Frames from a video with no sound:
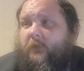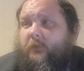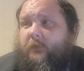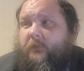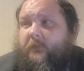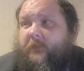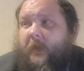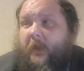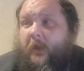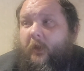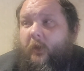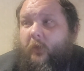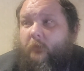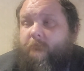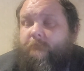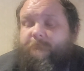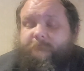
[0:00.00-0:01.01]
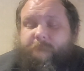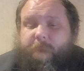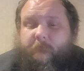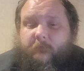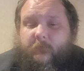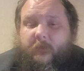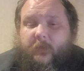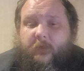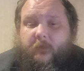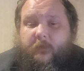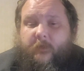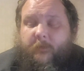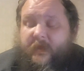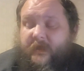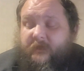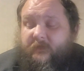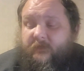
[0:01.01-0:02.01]
So, the
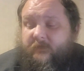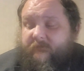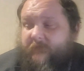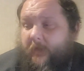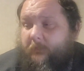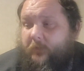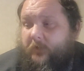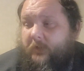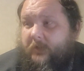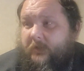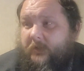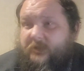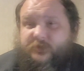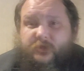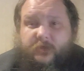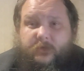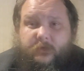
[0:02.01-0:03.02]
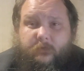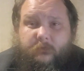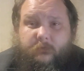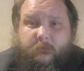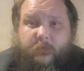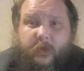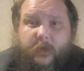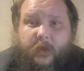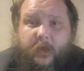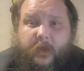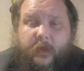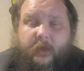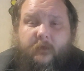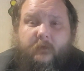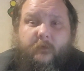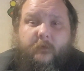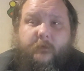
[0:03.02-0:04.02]
basis of operant conditioning
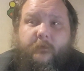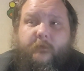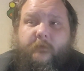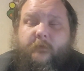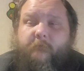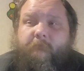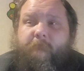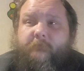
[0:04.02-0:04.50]
is